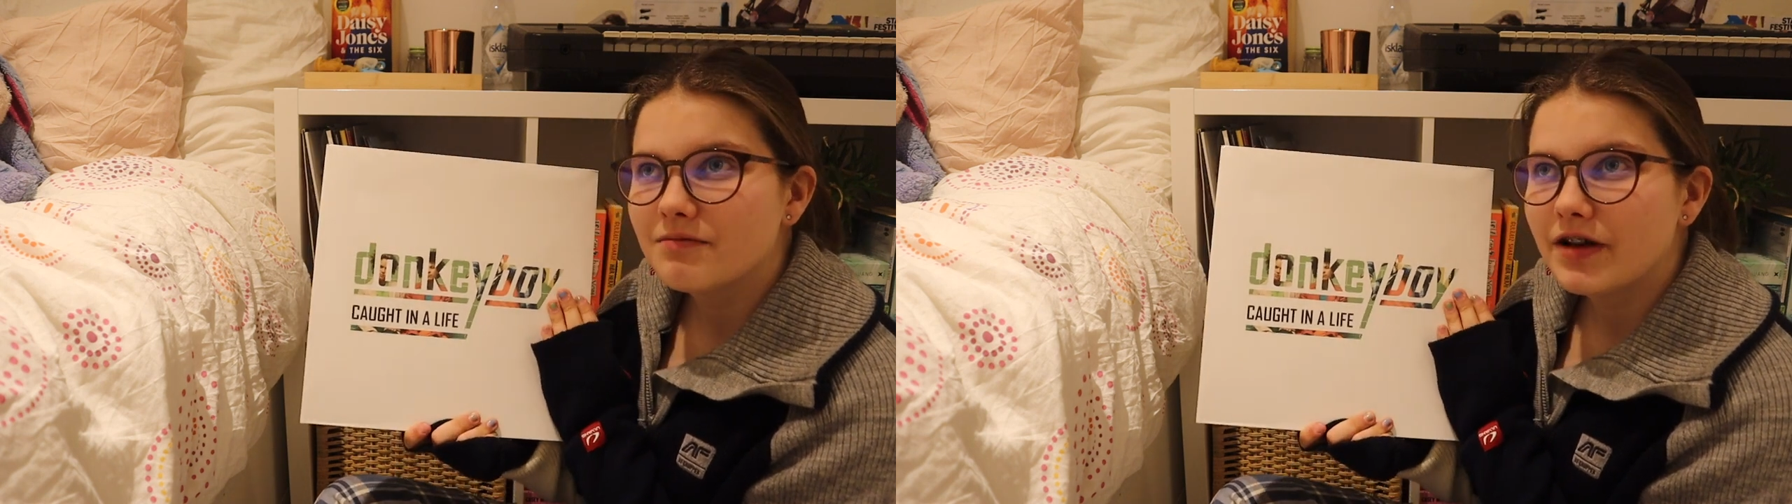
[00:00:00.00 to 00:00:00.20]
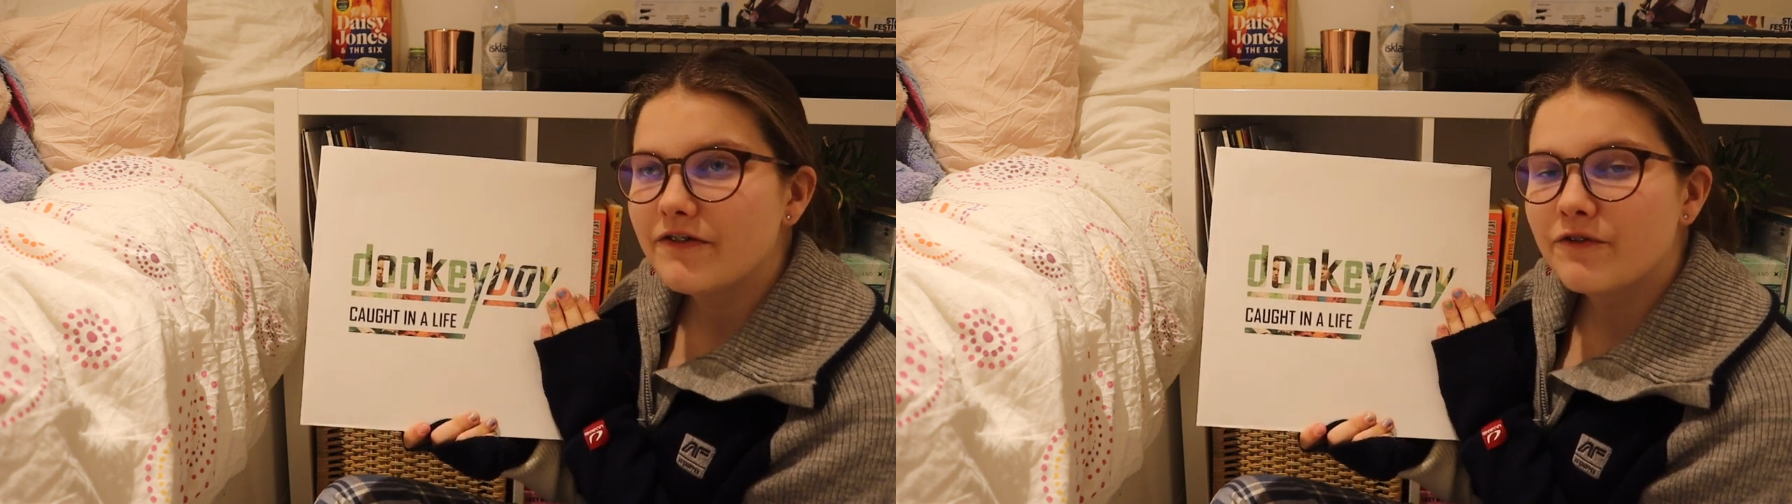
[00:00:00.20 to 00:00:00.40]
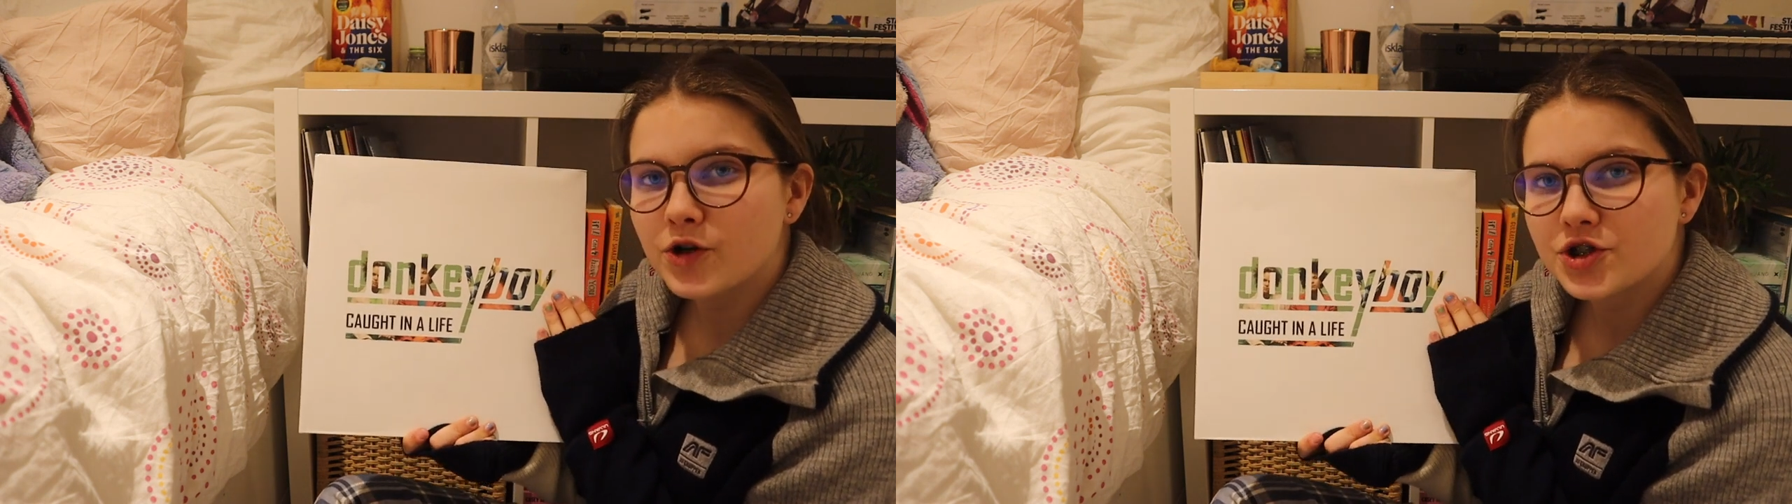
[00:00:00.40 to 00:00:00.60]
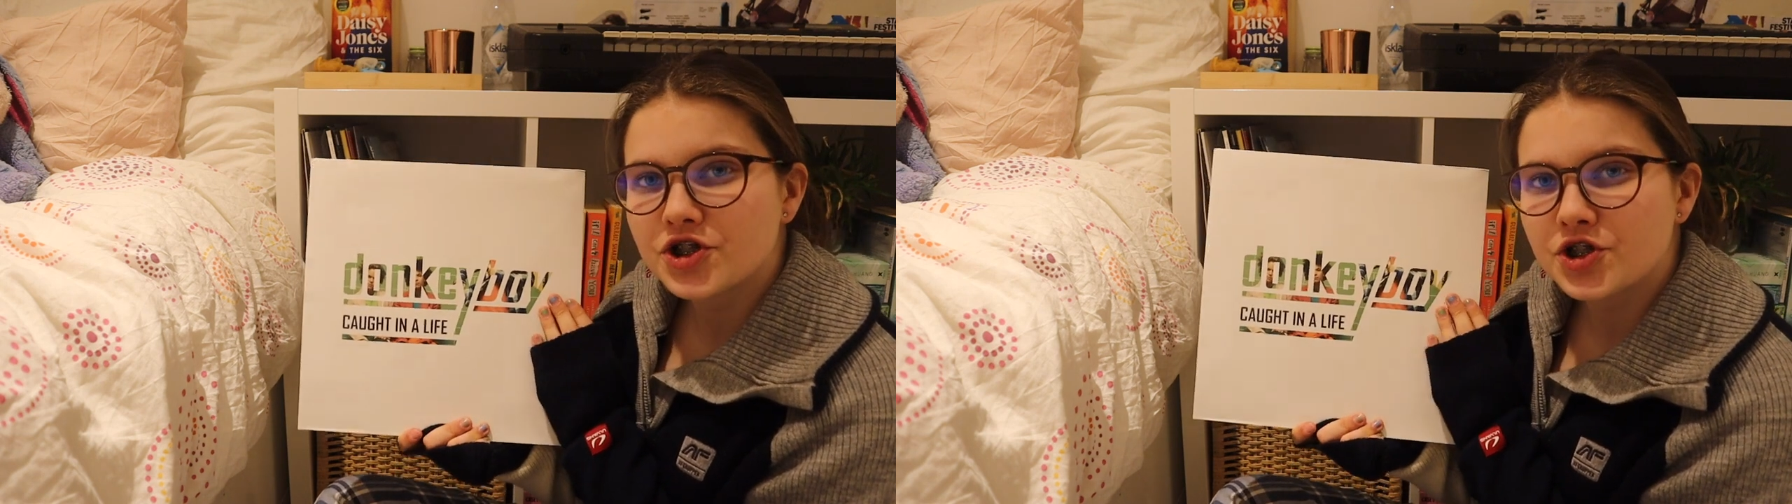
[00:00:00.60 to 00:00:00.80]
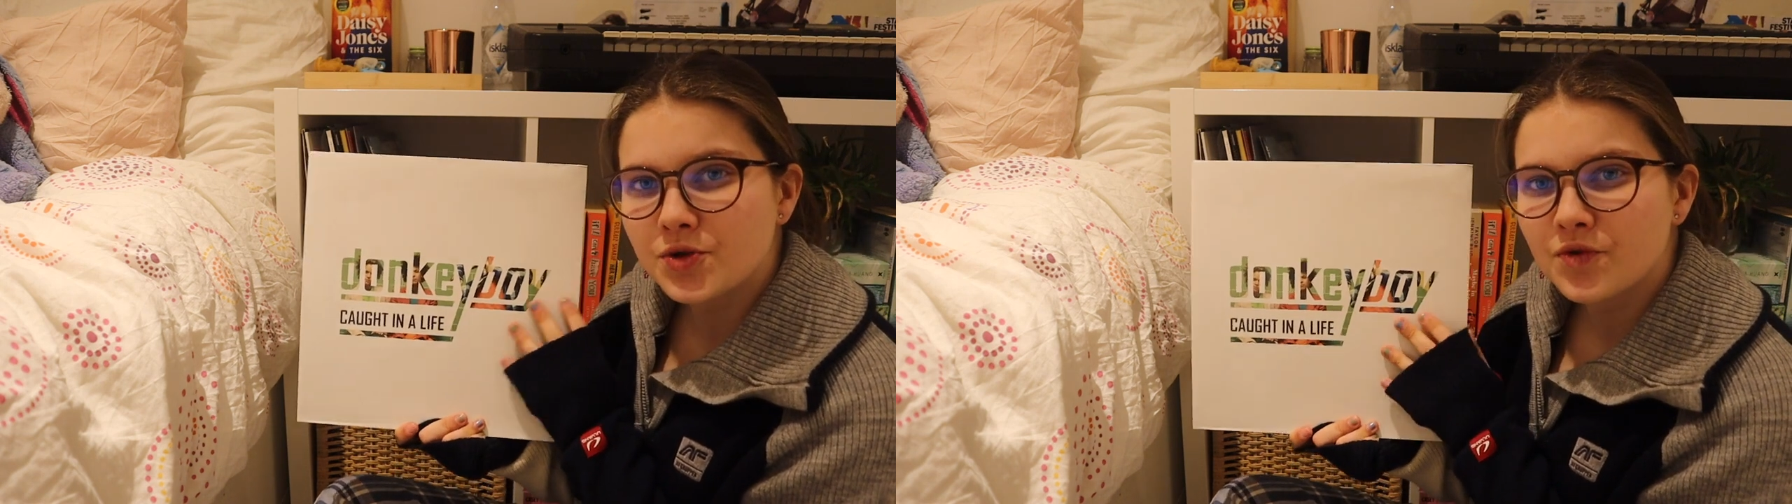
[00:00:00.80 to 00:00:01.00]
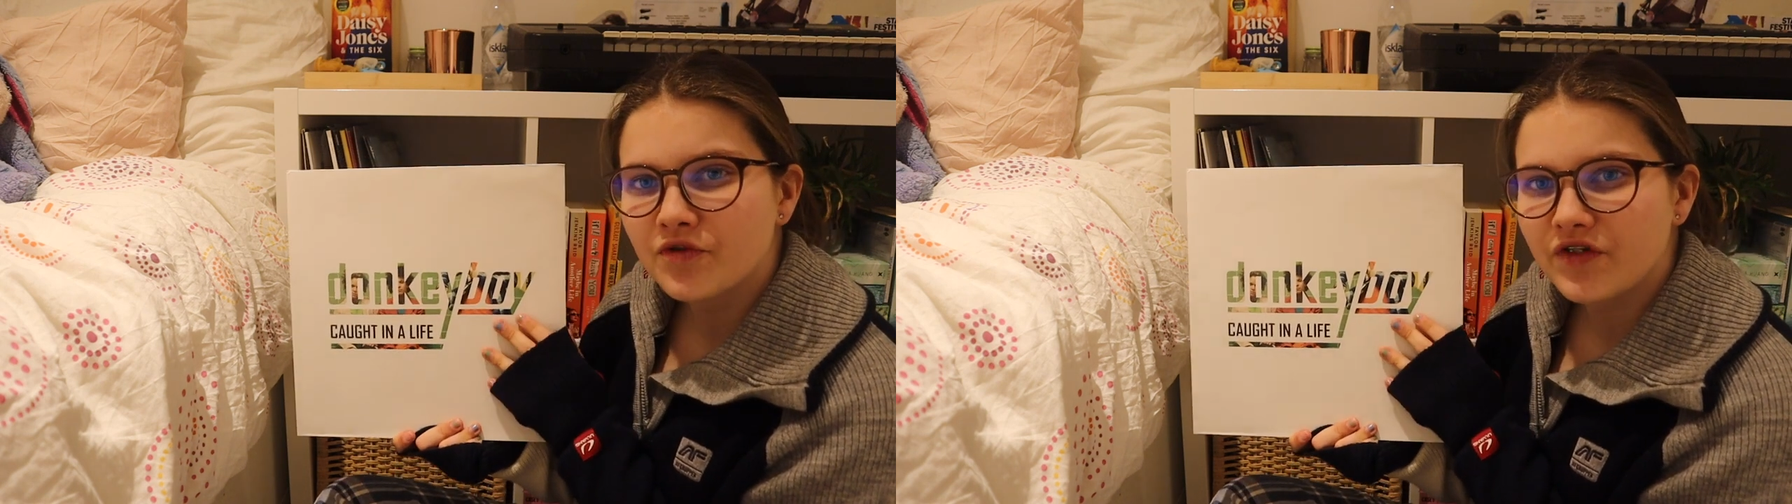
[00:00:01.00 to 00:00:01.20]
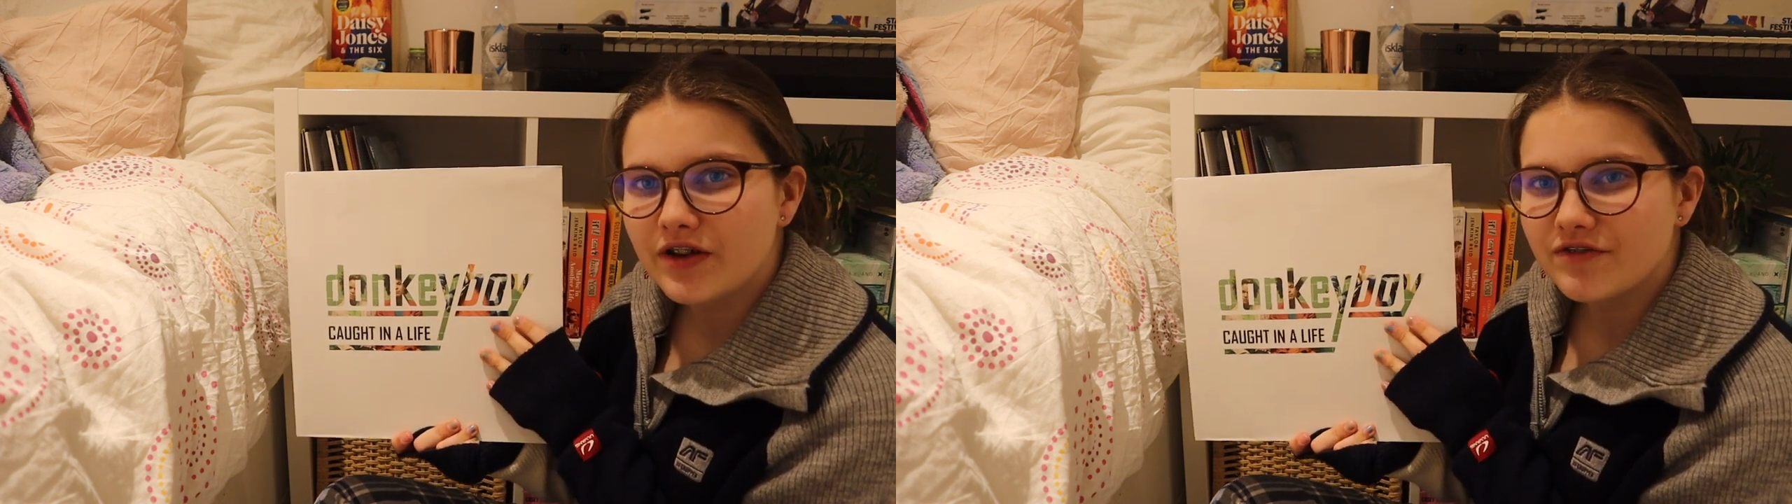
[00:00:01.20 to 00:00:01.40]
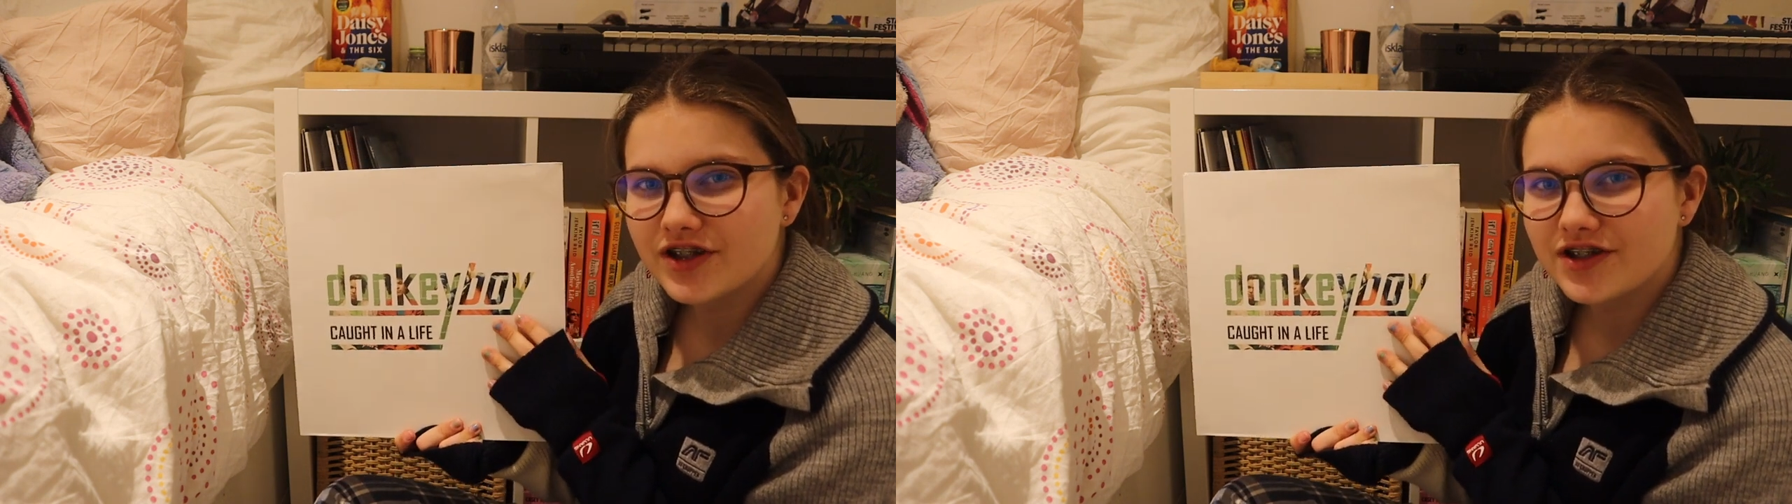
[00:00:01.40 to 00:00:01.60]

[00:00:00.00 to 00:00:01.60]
my first two favorite